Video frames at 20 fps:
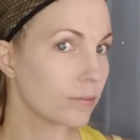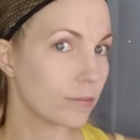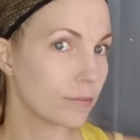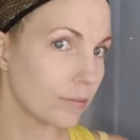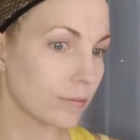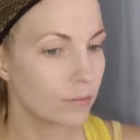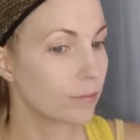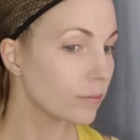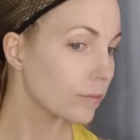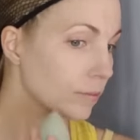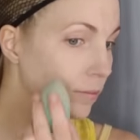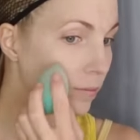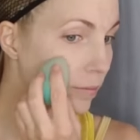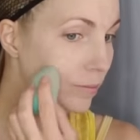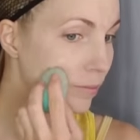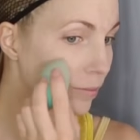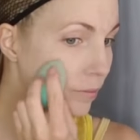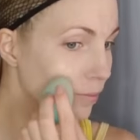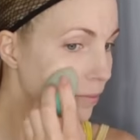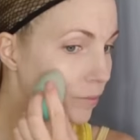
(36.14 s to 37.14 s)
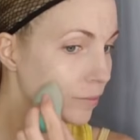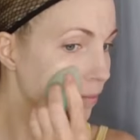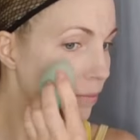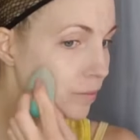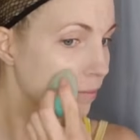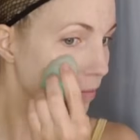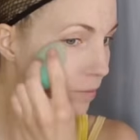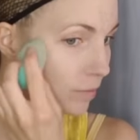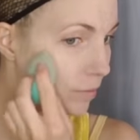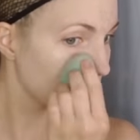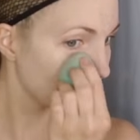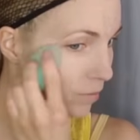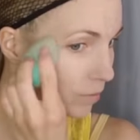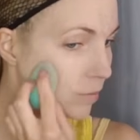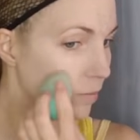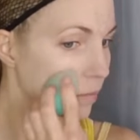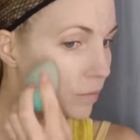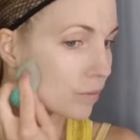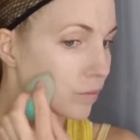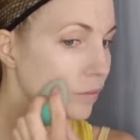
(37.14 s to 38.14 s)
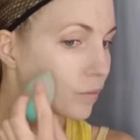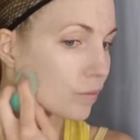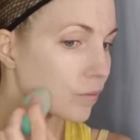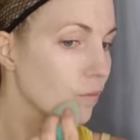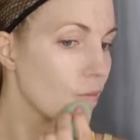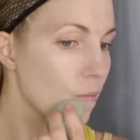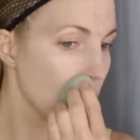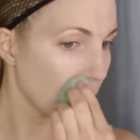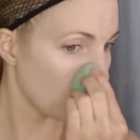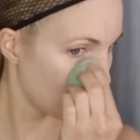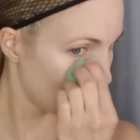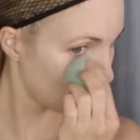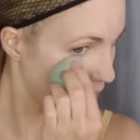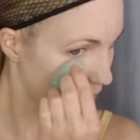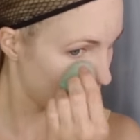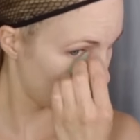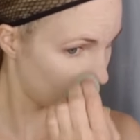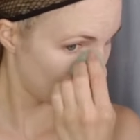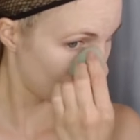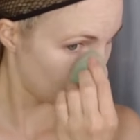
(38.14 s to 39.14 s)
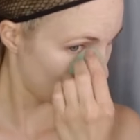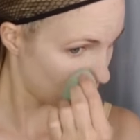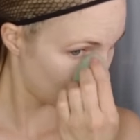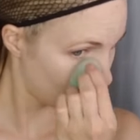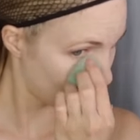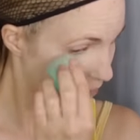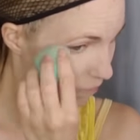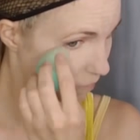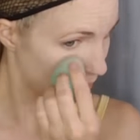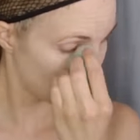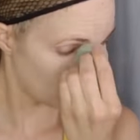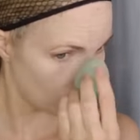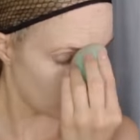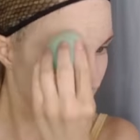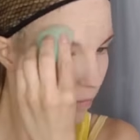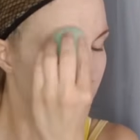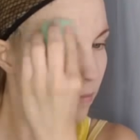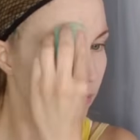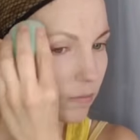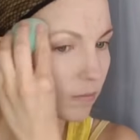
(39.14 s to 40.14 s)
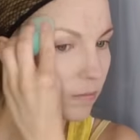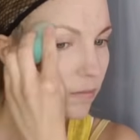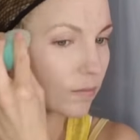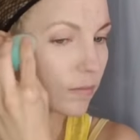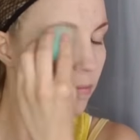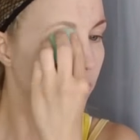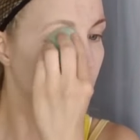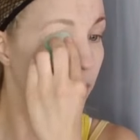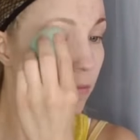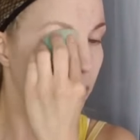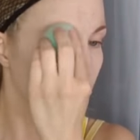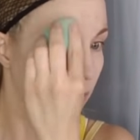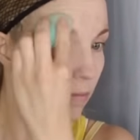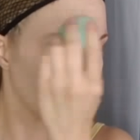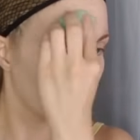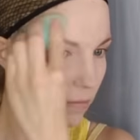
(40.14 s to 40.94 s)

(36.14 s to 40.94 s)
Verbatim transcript: Then we are going to go in with our Lock-It Tight Foundation